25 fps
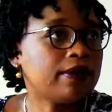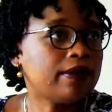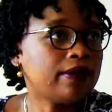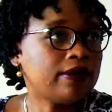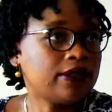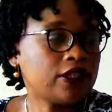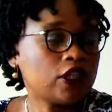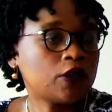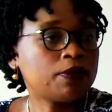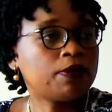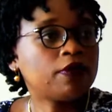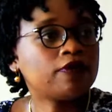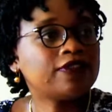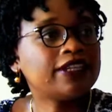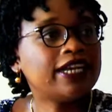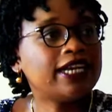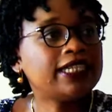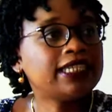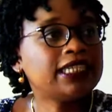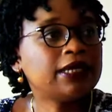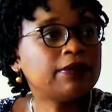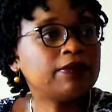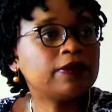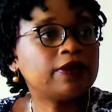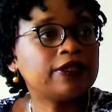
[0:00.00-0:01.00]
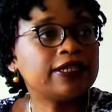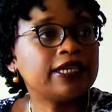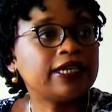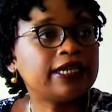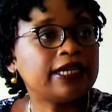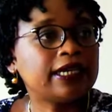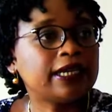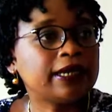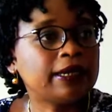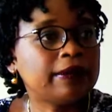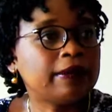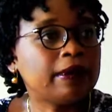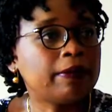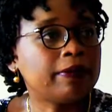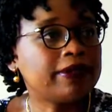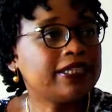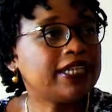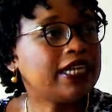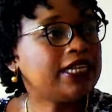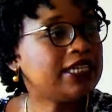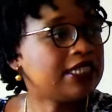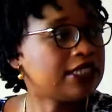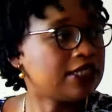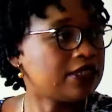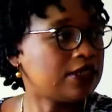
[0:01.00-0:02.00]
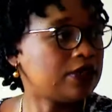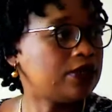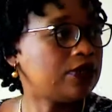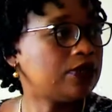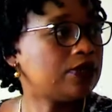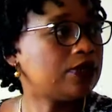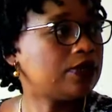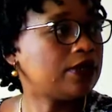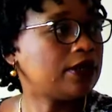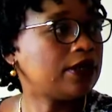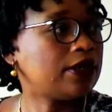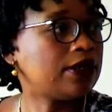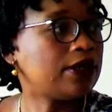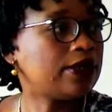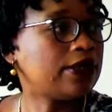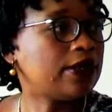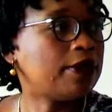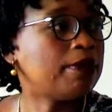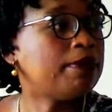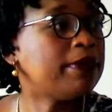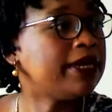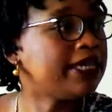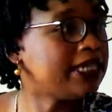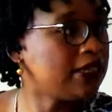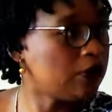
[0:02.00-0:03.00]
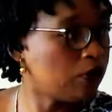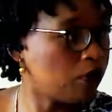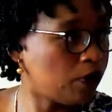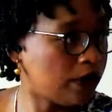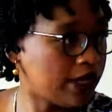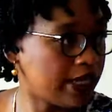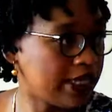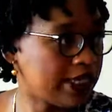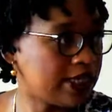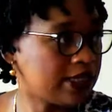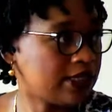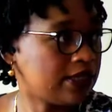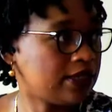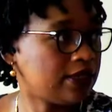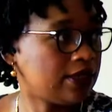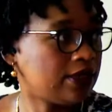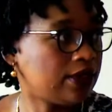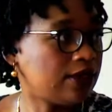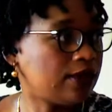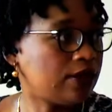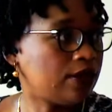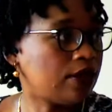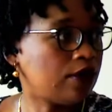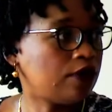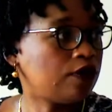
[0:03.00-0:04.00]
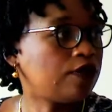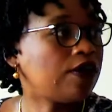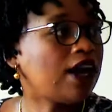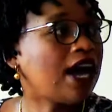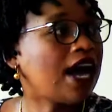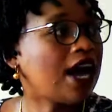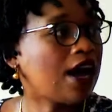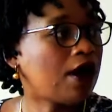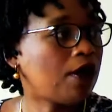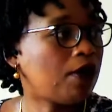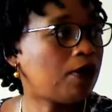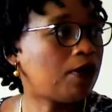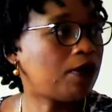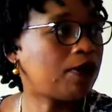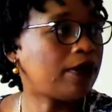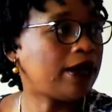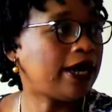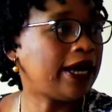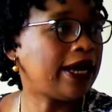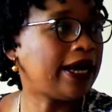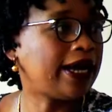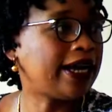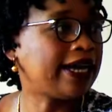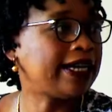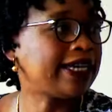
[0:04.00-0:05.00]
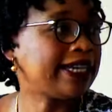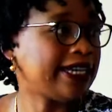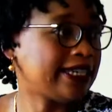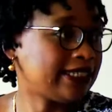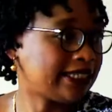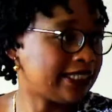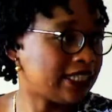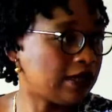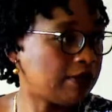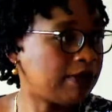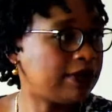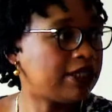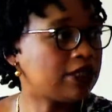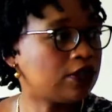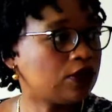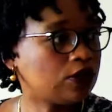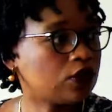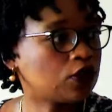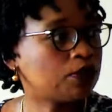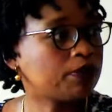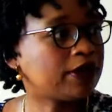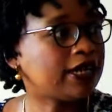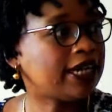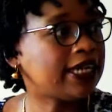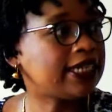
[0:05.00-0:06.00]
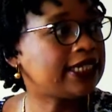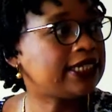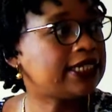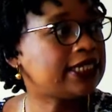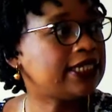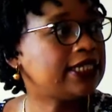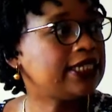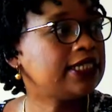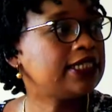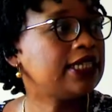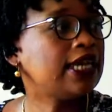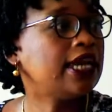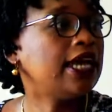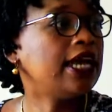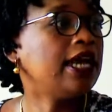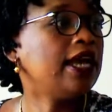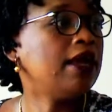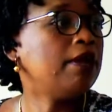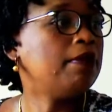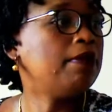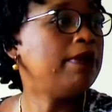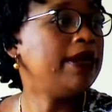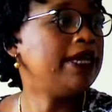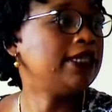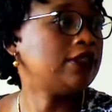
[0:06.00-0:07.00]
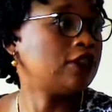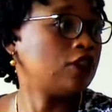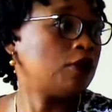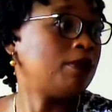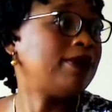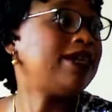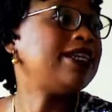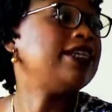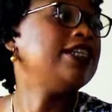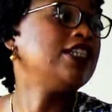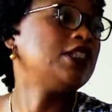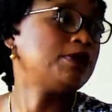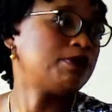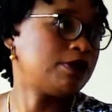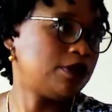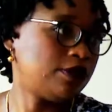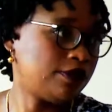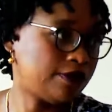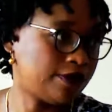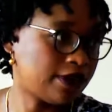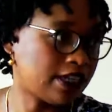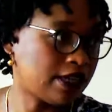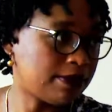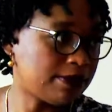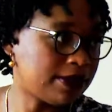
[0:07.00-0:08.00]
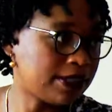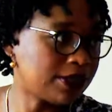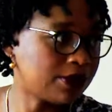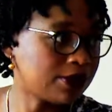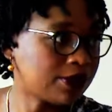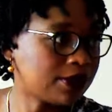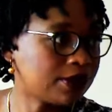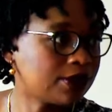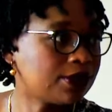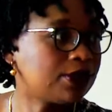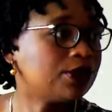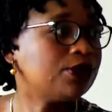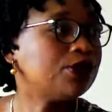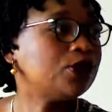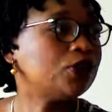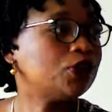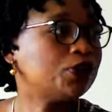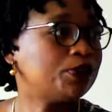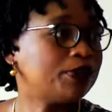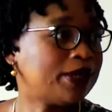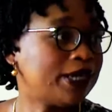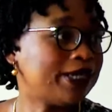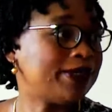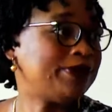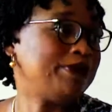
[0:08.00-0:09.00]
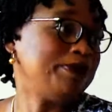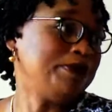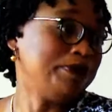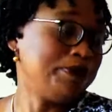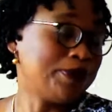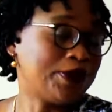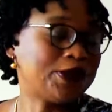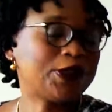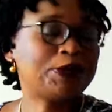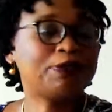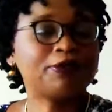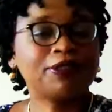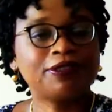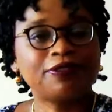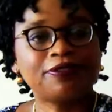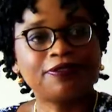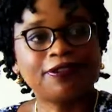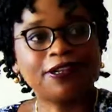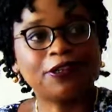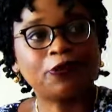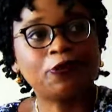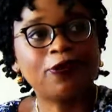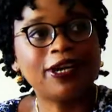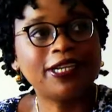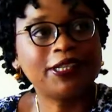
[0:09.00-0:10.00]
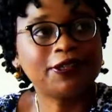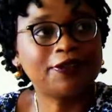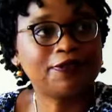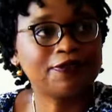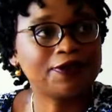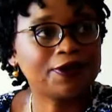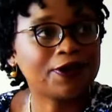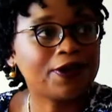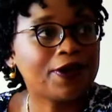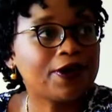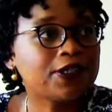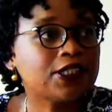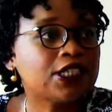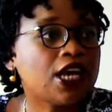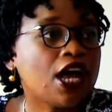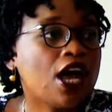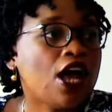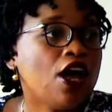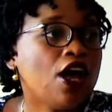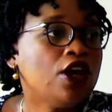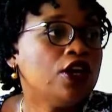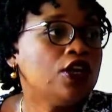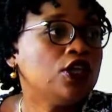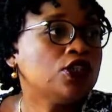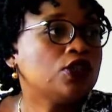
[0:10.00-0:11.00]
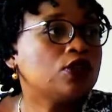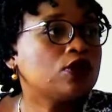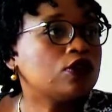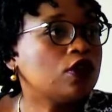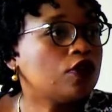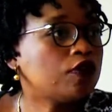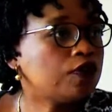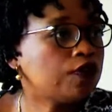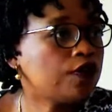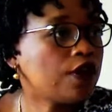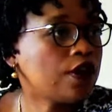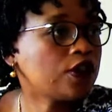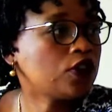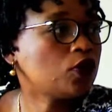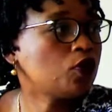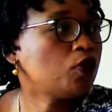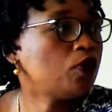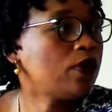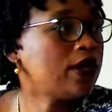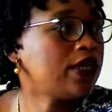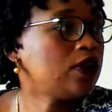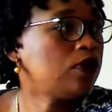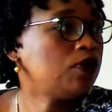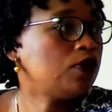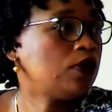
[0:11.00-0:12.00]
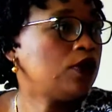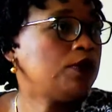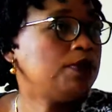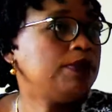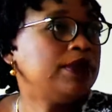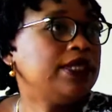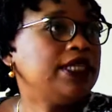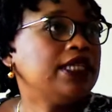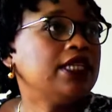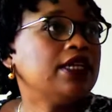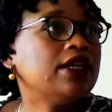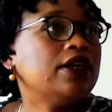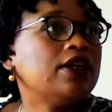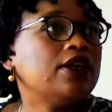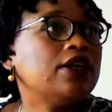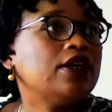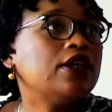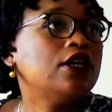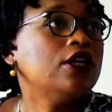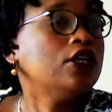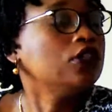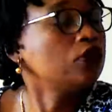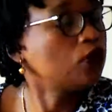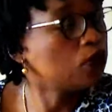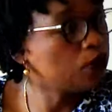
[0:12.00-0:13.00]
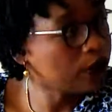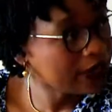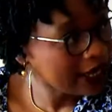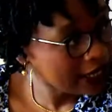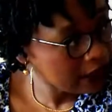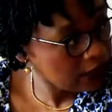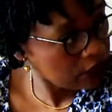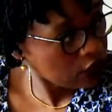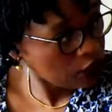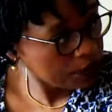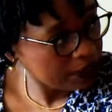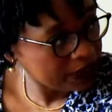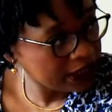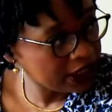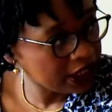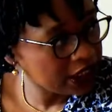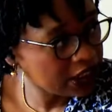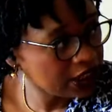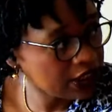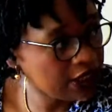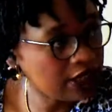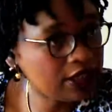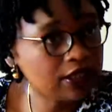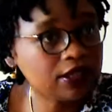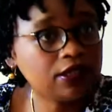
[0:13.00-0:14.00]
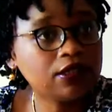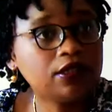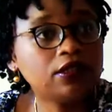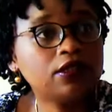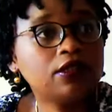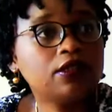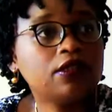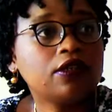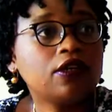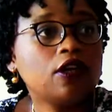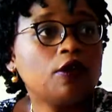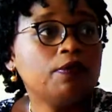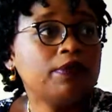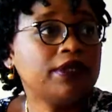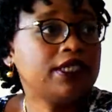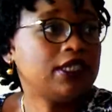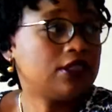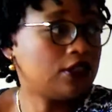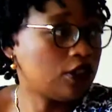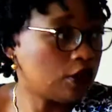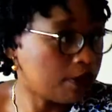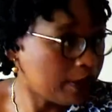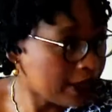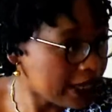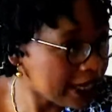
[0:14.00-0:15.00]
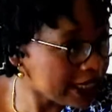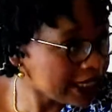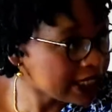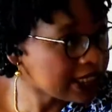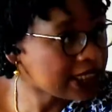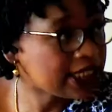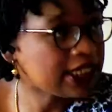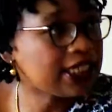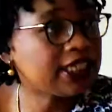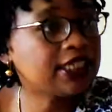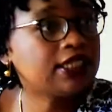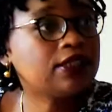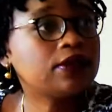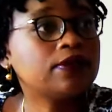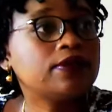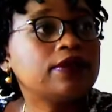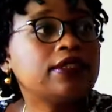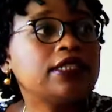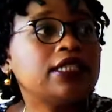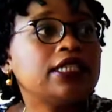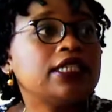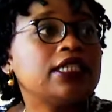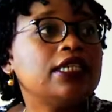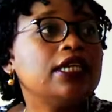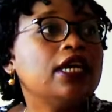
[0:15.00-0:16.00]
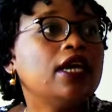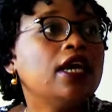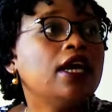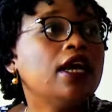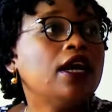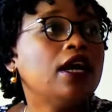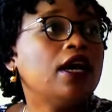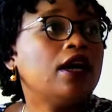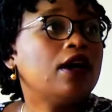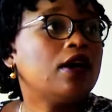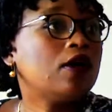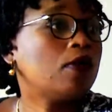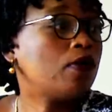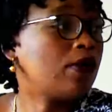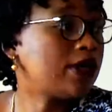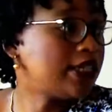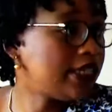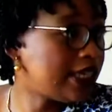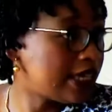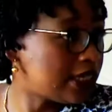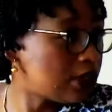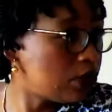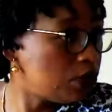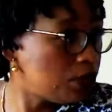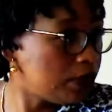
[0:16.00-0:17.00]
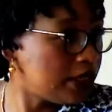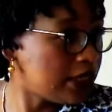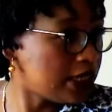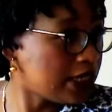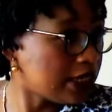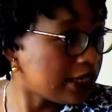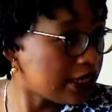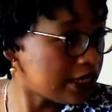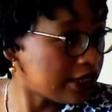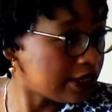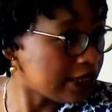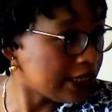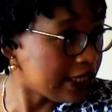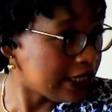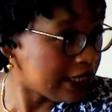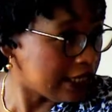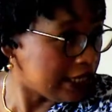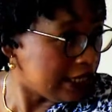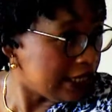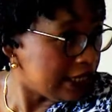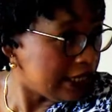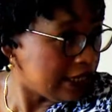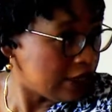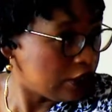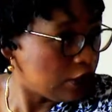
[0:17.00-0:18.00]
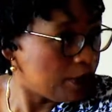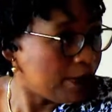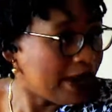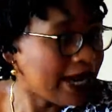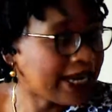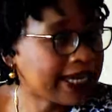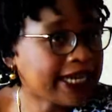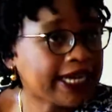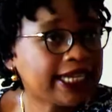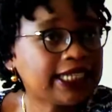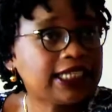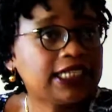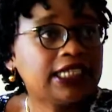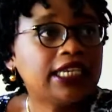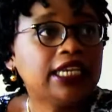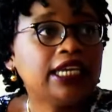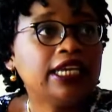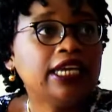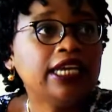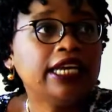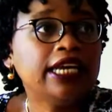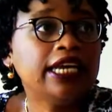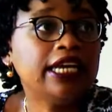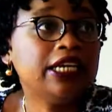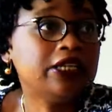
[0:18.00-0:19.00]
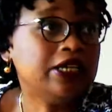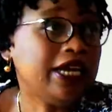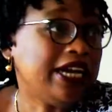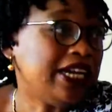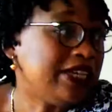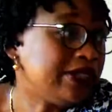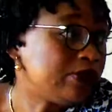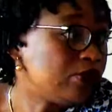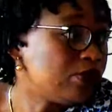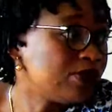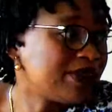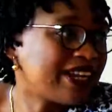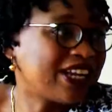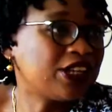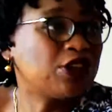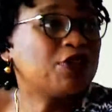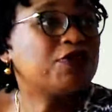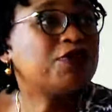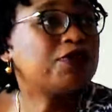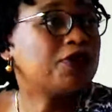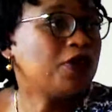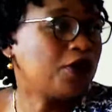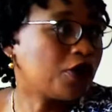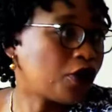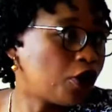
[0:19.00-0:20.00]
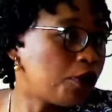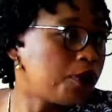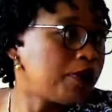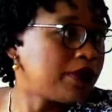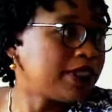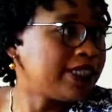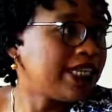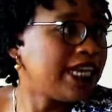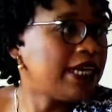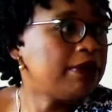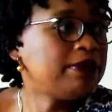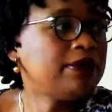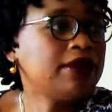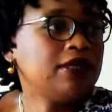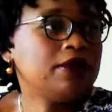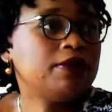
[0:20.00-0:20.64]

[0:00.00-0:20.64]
On top of that, I'm gonna list you many ways of how I establish those prices based on my least preferred method to my most preferred one, of course. So the first one will be to look at the competition, the competitor prices, to see what they are doing in the market, and to kind of copy them.